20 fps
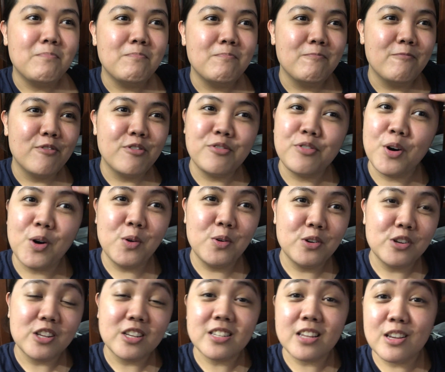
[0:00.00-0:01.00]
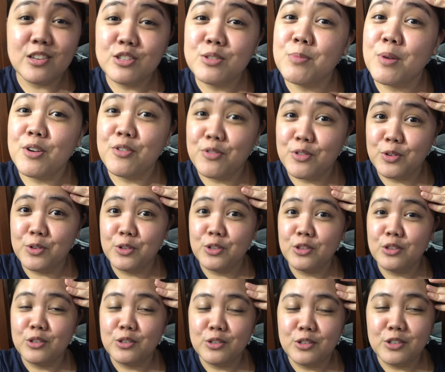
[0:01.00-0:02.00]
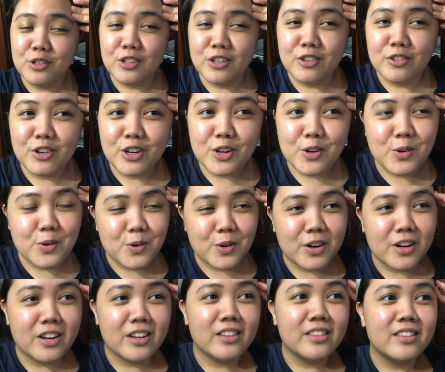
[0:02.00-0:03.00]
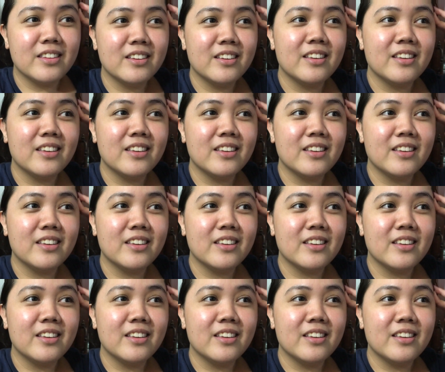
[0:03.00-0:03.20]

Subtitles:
phone, because I use my phone to record,